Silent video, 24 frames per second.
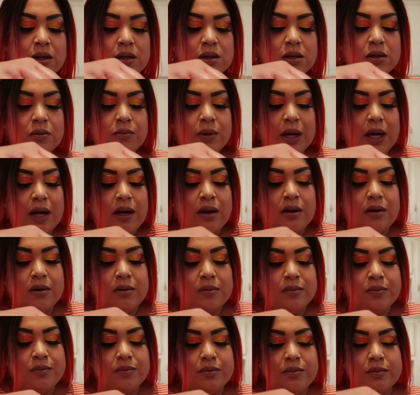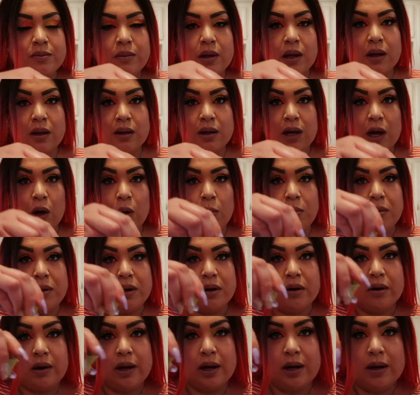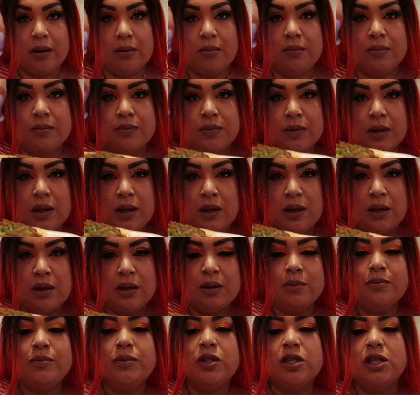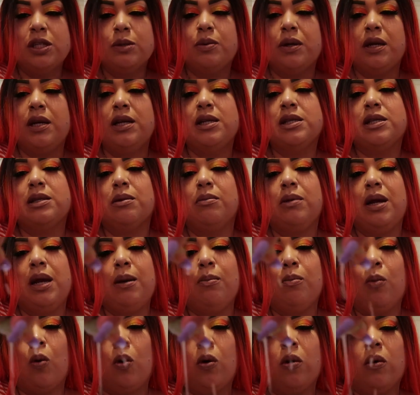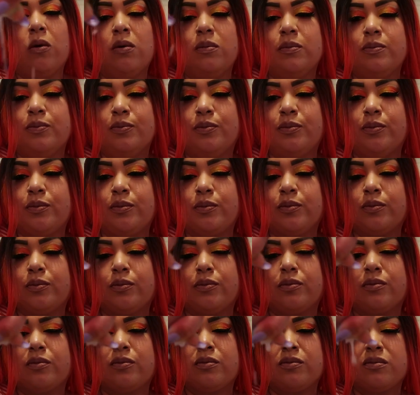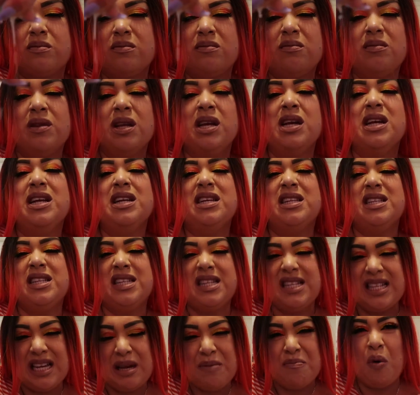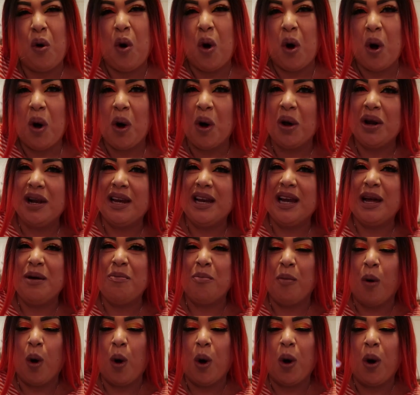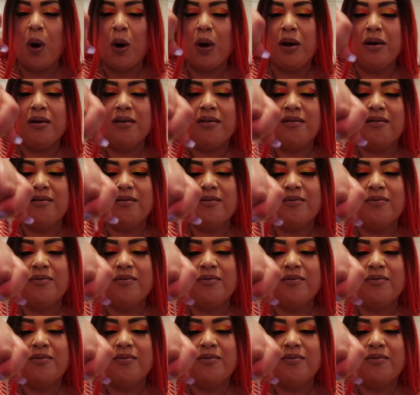So right here, I opened her up. Just putting some limon. Simon, limon.